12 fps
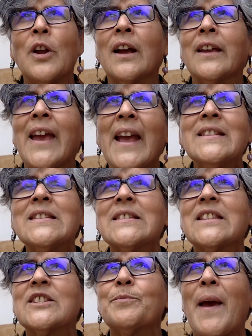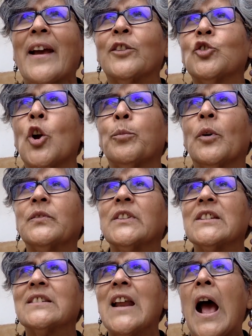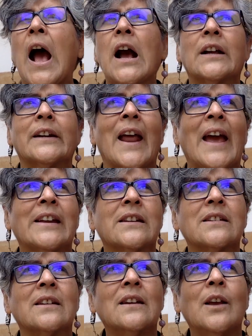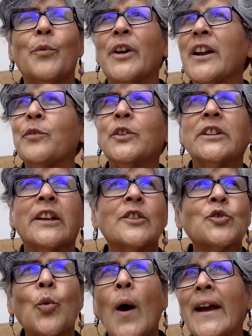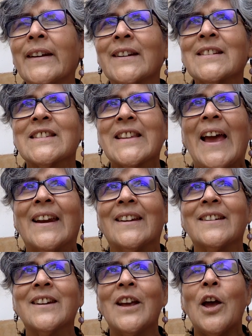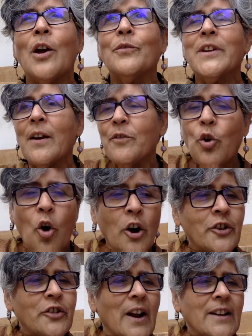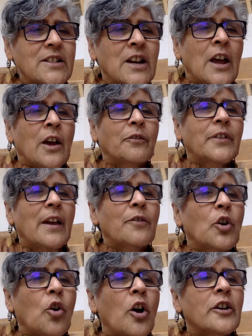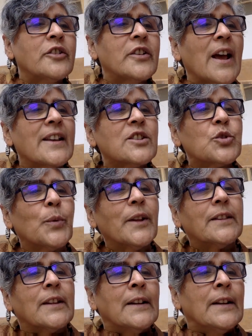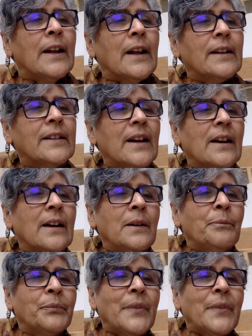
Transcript: against this backdrop of this dark night where everything is quiet and silent, we have a contrast. We have a contrast with the